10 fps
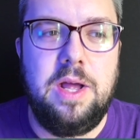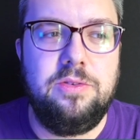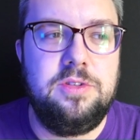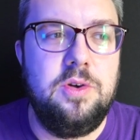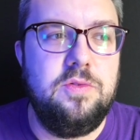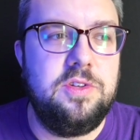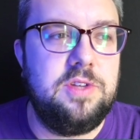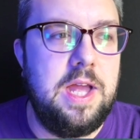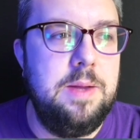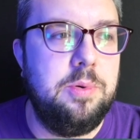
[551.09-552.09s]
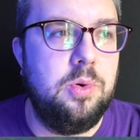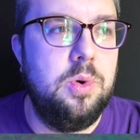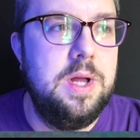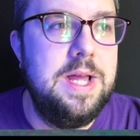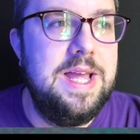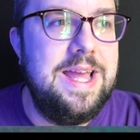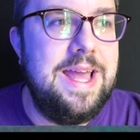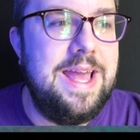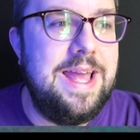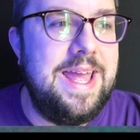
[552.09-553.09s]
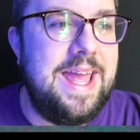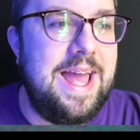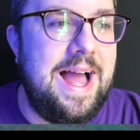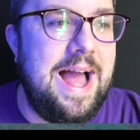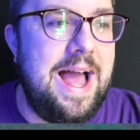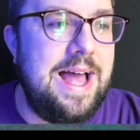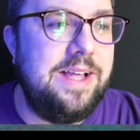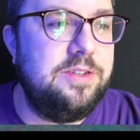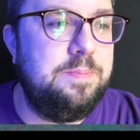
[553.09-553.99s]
Now, Silver Sable has